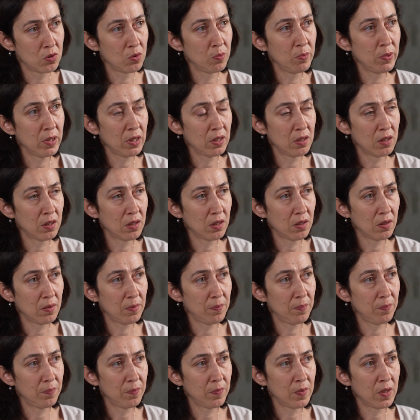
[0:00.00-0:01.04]
to be
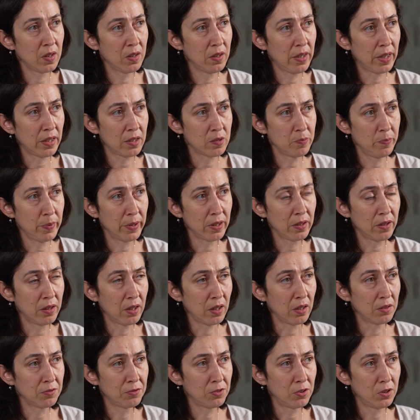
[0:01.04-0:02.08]
the next big
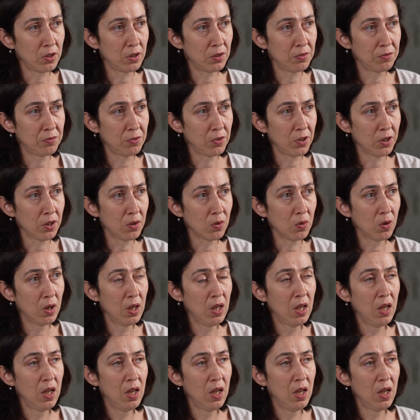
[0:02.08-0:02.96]
thing for you.